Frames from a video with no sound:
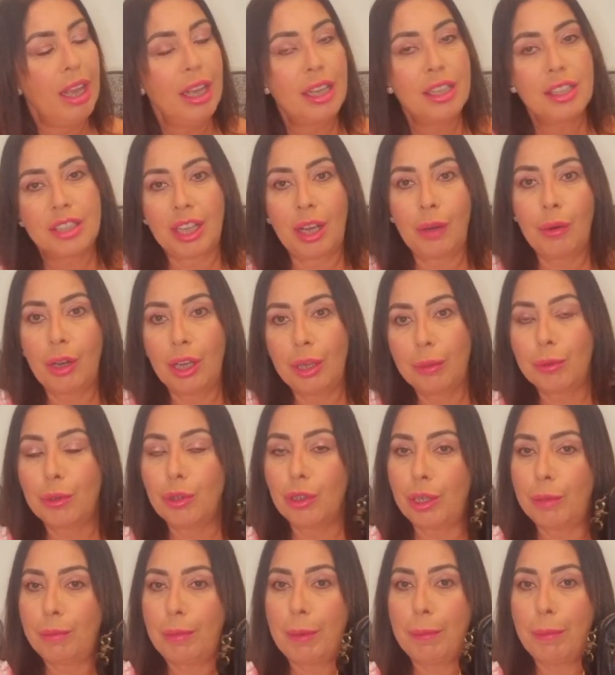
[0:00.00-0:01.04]
So I'm
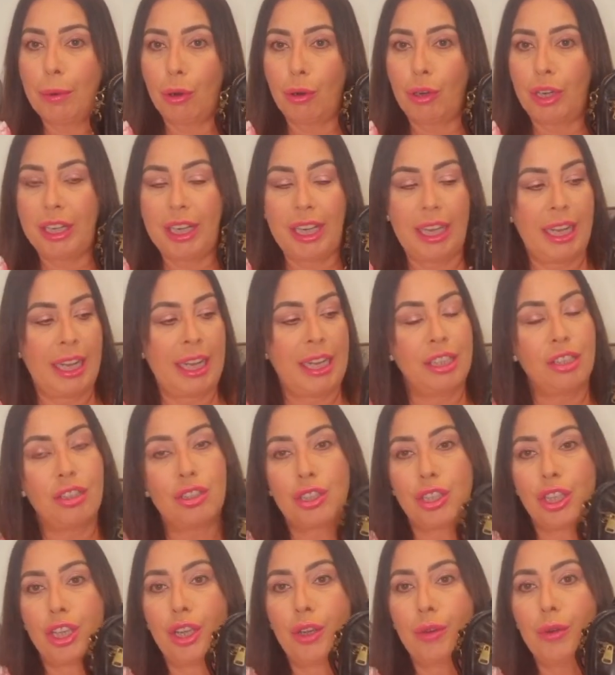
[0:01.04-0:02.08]
going to be putting it
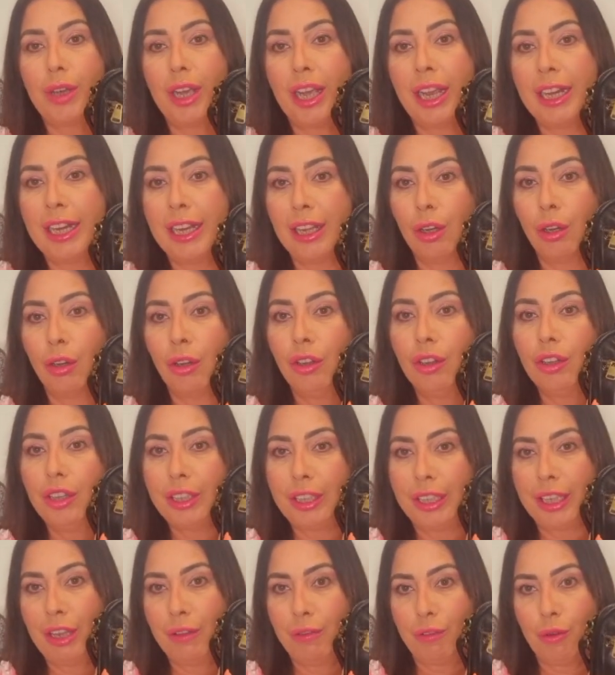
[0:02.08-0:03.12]
into a little
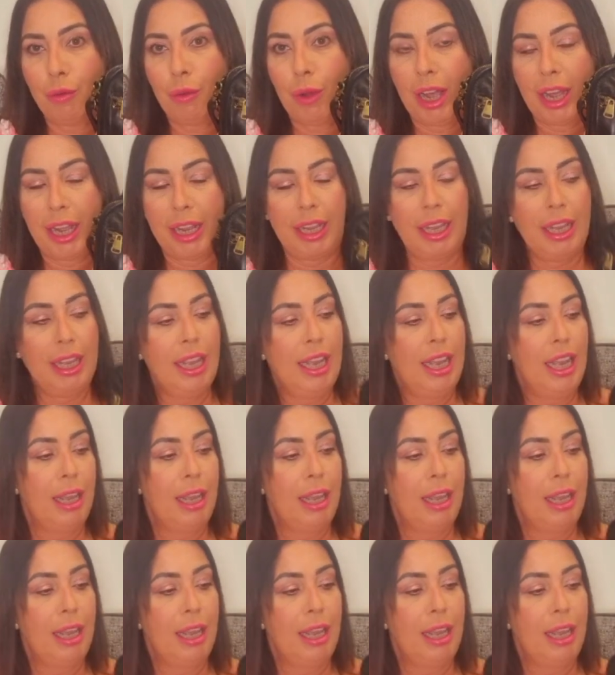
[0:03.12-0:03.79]
giveaway